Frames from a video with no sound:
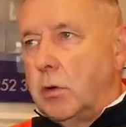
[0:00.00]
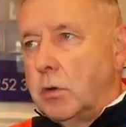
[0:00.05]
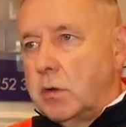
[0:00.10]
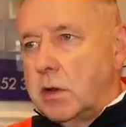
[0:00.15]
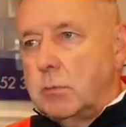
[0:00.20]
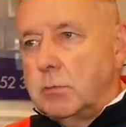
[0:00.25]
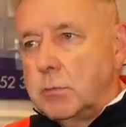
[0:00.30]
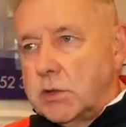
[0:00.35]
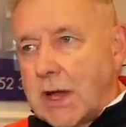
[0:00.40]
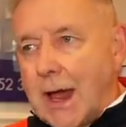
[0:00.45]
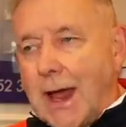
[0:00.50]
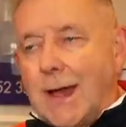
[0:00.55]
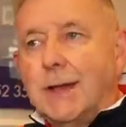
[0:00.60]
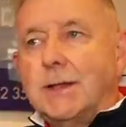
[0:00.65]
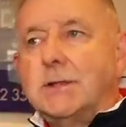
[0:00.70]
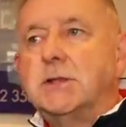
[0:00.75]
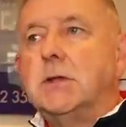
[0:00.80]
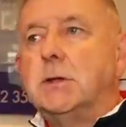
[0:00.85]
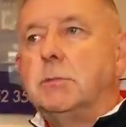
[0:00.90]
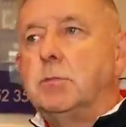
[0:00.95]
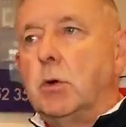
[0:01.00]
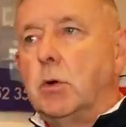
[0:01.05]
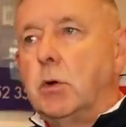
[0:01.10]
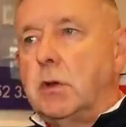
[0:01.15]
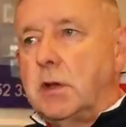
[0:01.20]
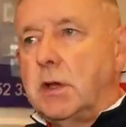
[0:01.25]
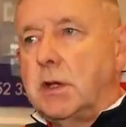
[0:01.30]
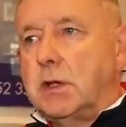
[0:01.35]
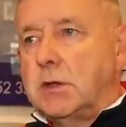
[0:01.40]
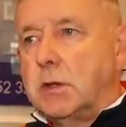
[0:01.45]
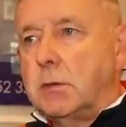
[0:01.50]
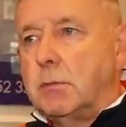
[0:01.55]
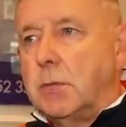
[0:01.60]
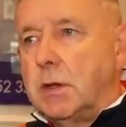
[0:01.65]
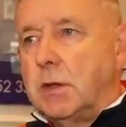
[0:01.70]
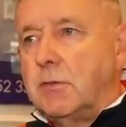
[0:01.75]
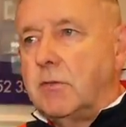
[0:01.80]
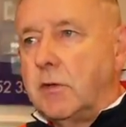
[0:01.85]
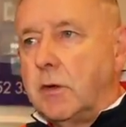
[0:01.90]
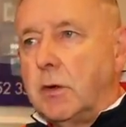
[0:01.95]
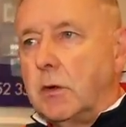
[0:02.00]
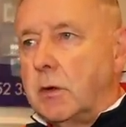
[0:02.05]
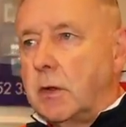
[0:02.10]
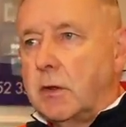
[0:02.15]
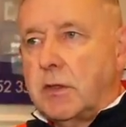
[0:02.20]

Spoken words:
some talented boys into midfield.